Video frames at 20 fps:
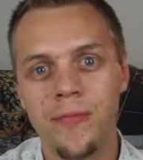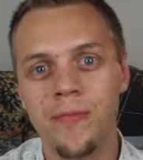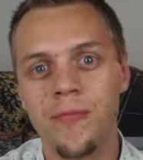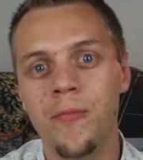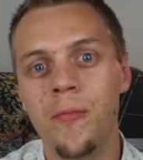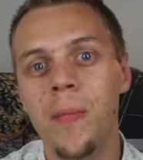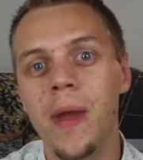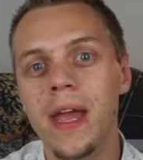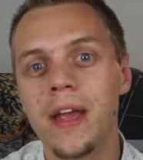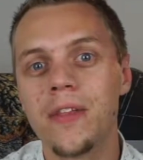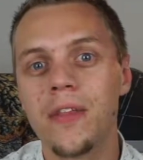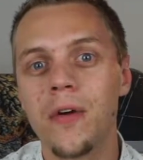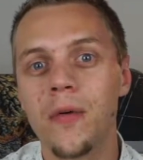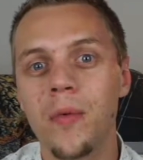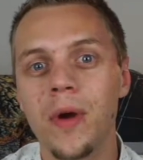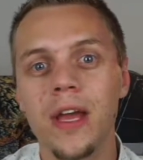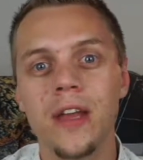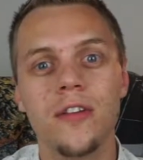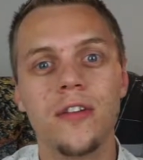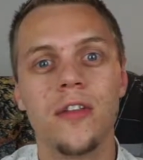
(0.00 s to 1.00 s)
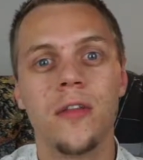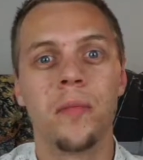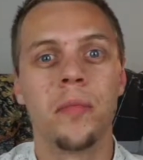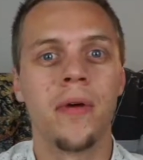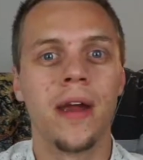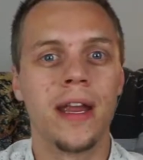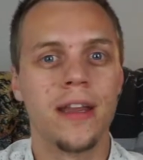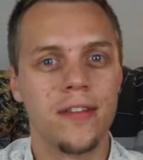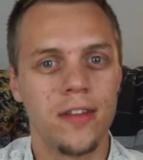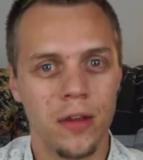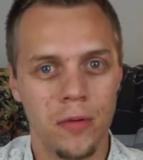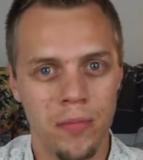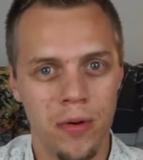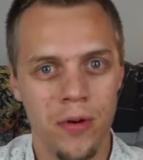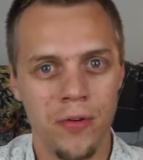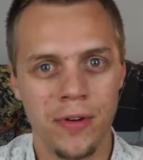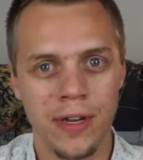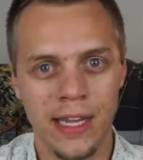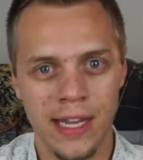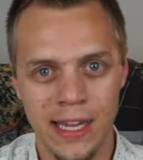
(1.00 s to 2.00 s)
make their way to the Prancing
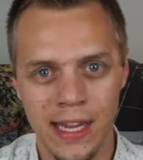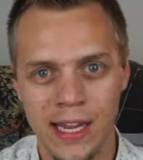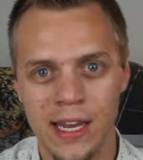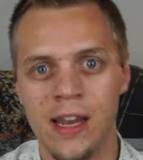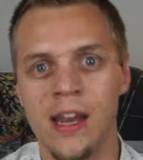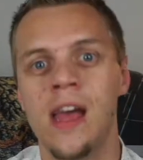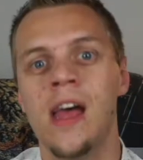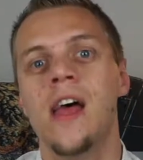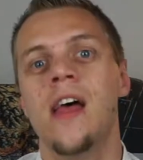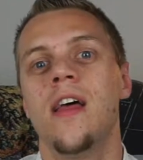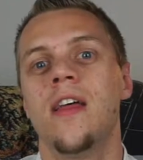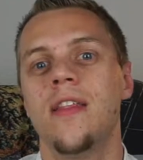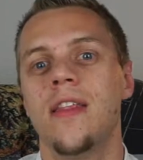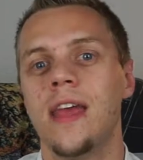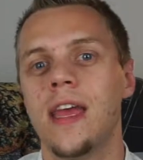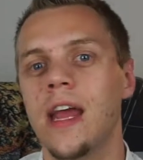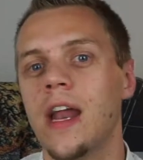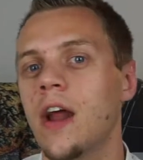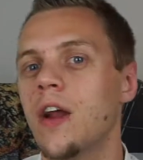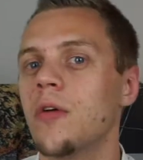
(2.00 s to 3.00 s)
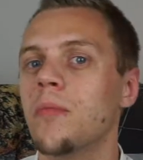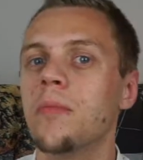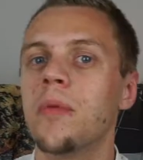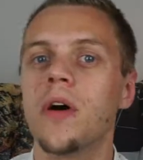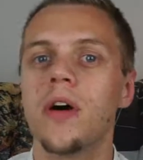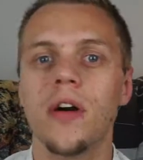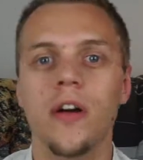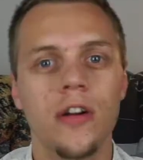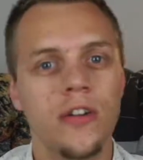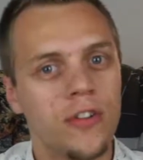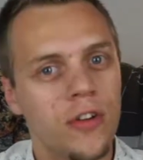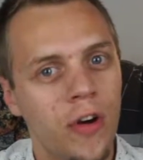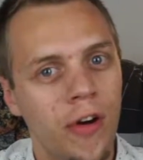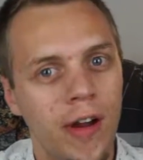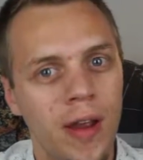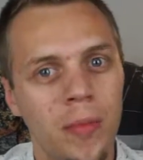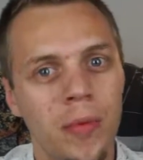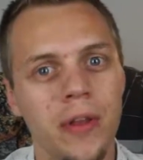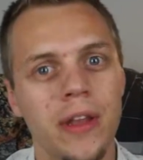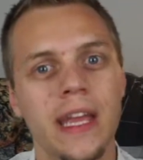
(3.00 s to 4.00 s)
Pony Inn. They get on a barge,
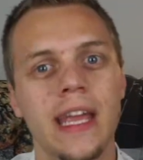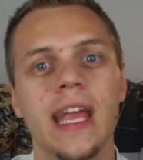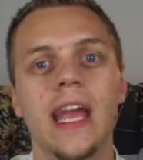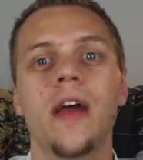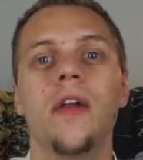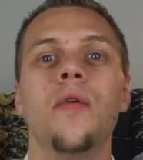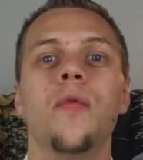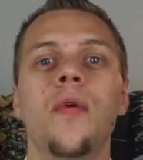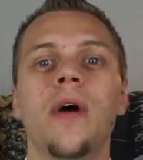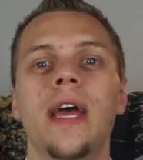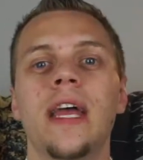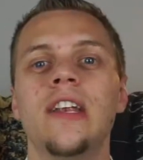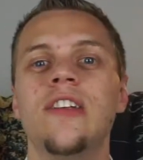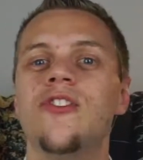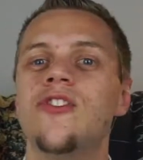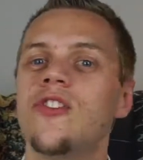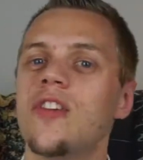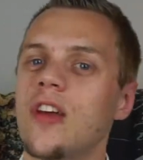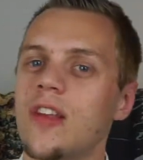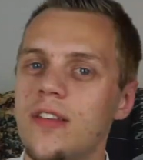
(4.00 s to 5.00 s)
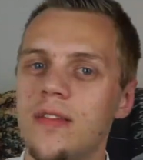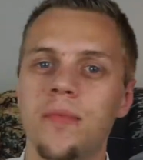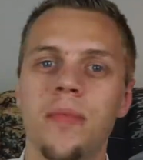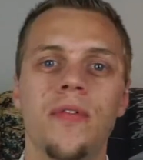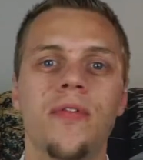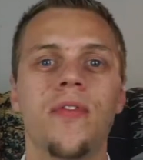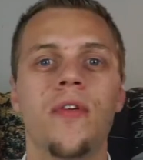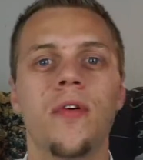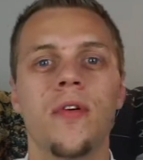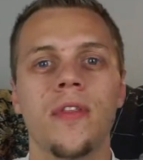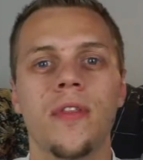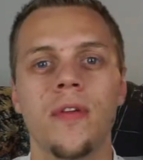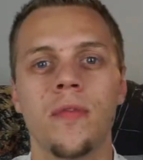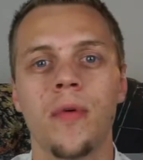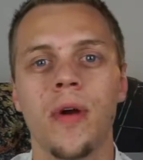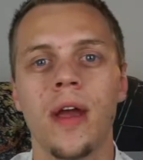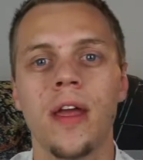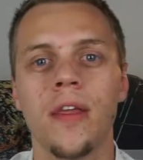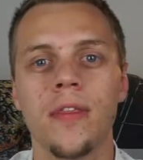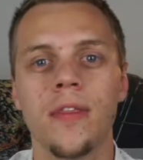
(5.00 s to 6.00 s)
are able to get away just before the
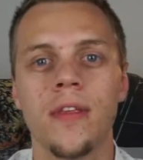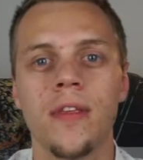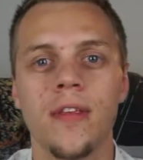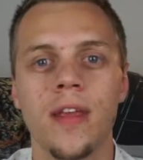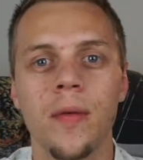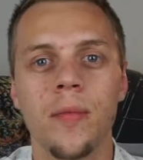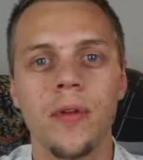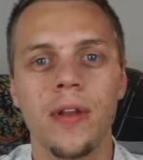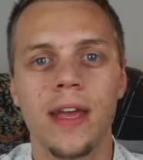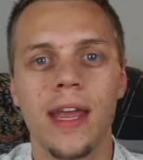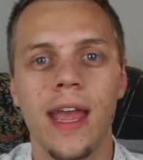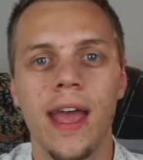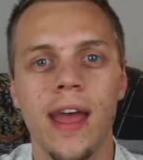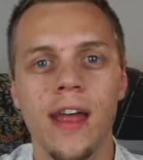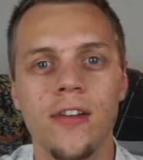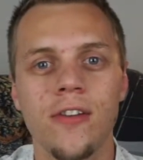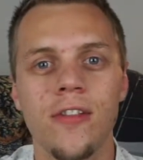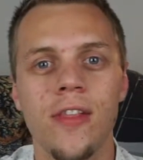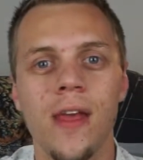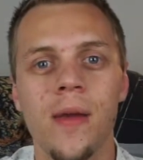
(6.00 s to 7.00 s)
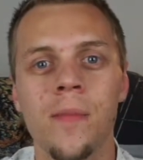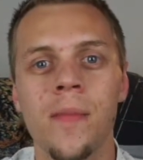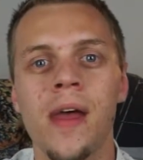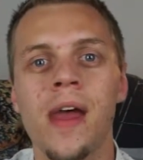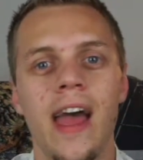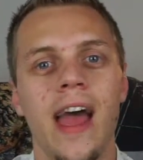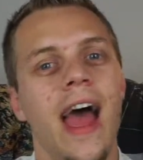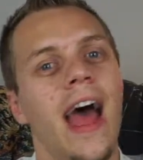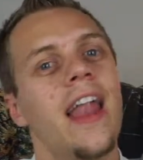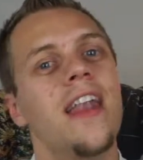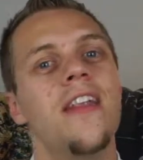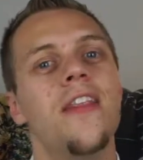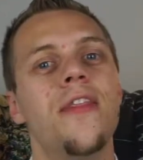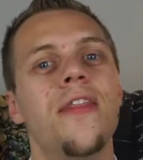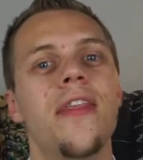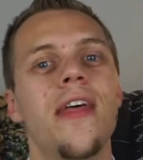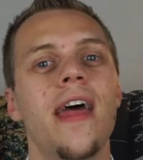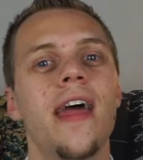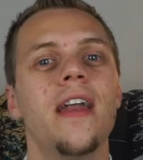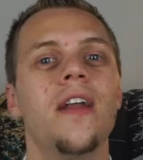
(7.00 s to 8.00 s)
wraith is able to catch them, and
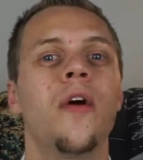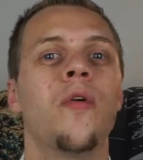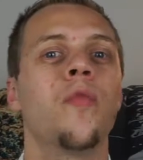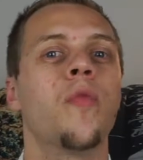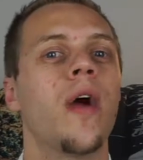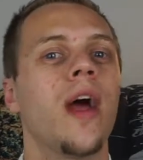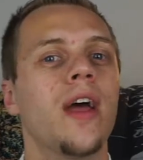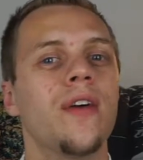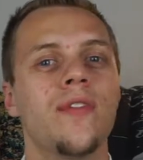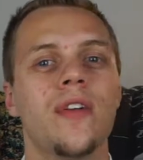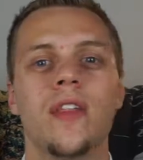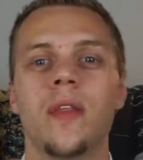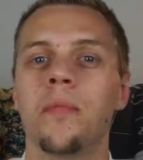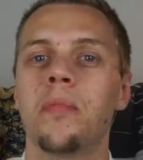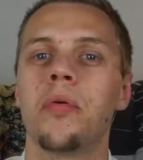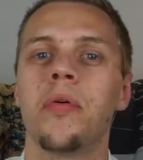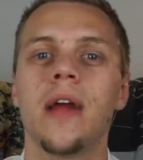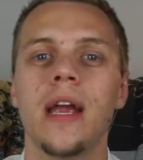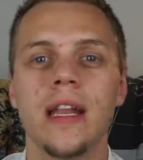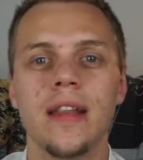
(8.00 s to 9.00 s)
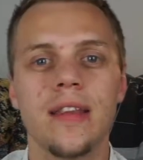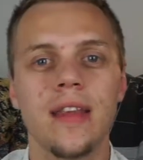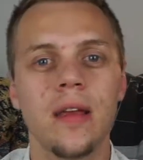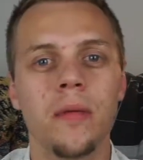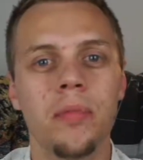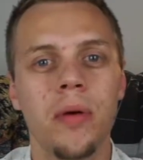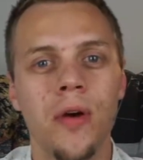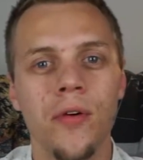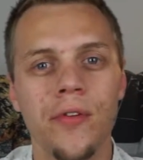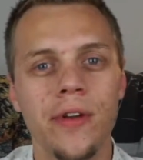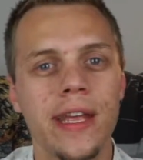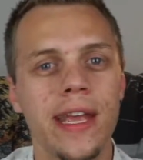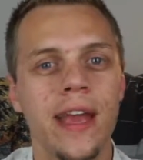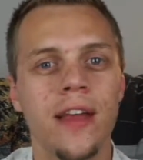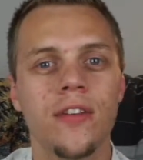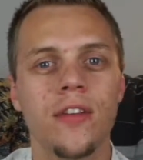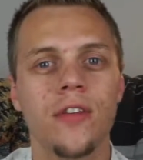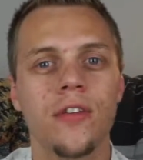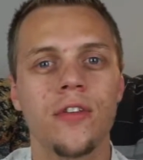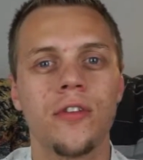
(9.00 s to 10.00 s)
then arrive at the Prancing Pony
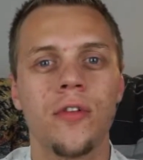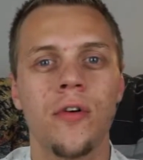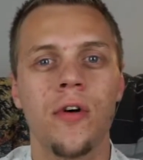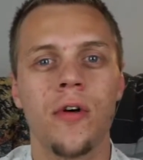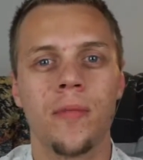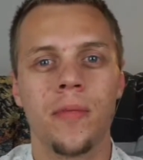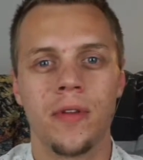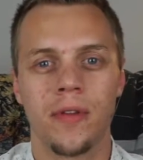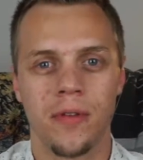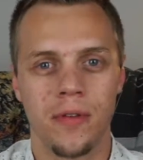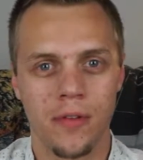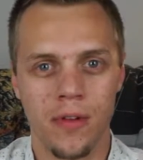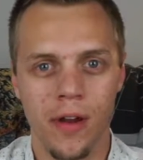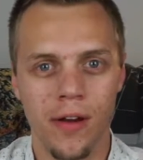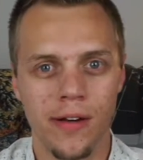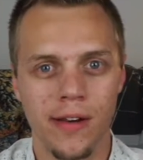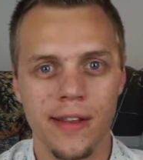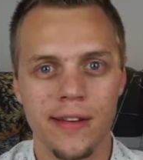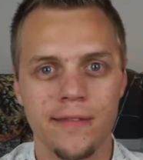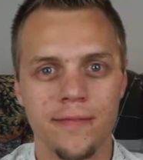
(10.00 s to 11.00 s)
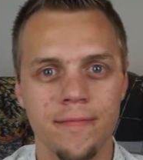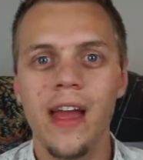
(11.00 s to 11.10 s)
as a storm is starting.